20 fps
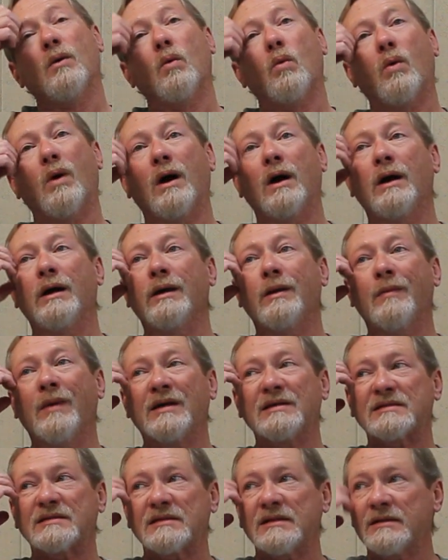why am
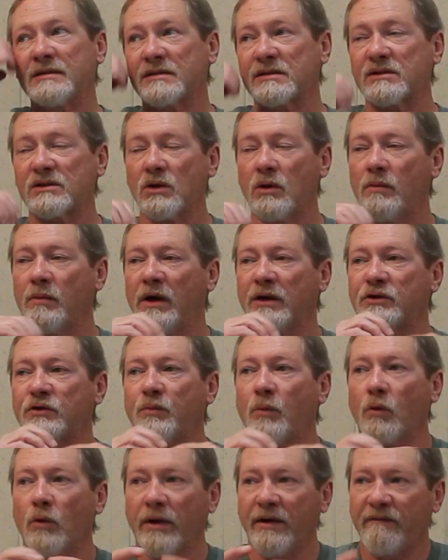I seeing so much
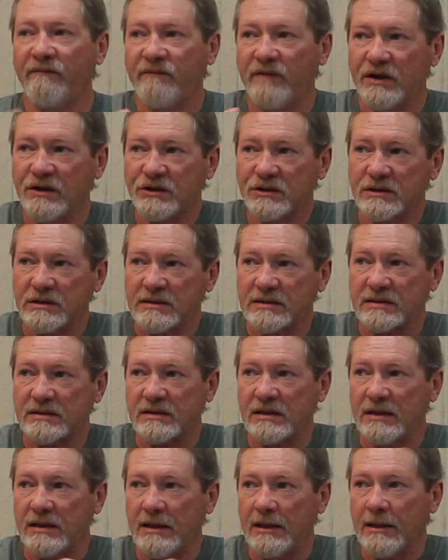more
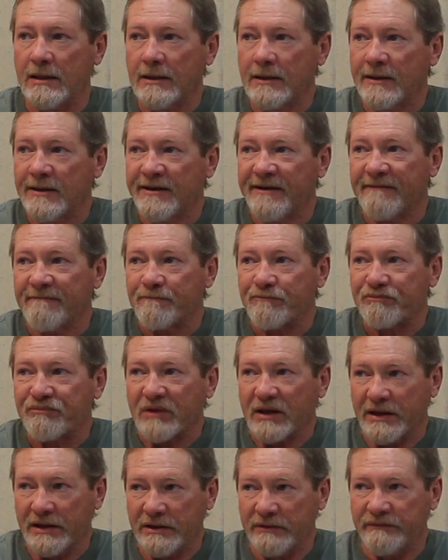efficiency
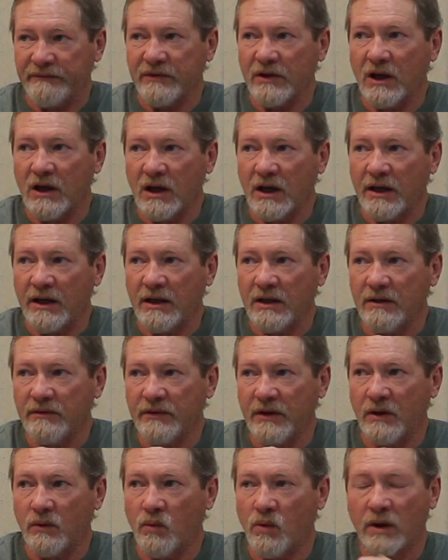in flight
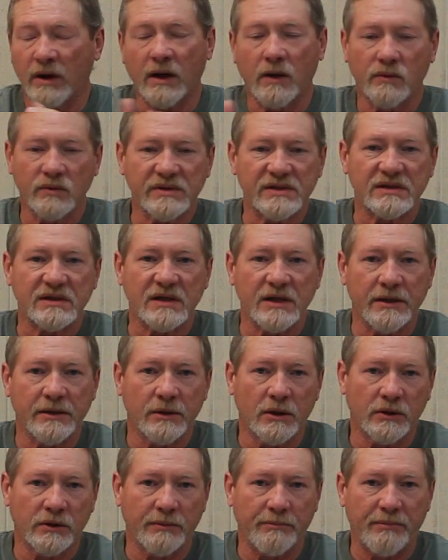than what I was seeing
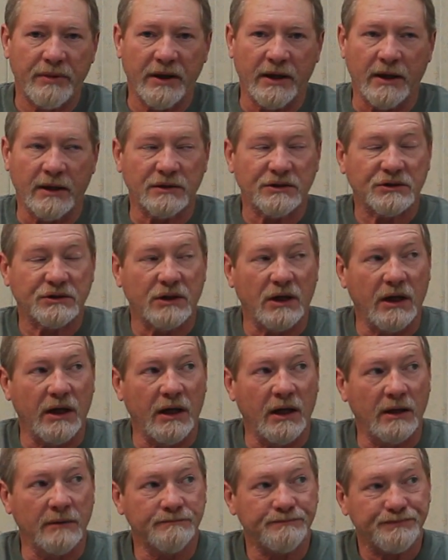on the bench.
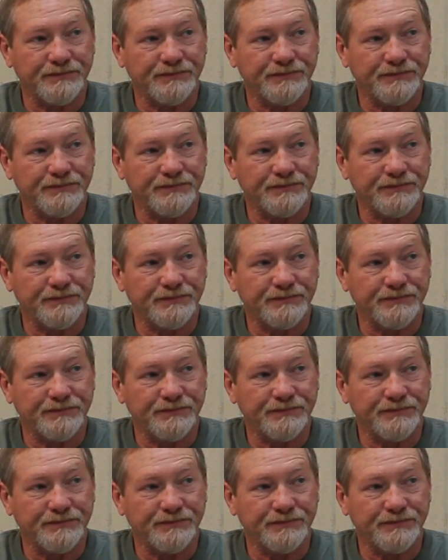And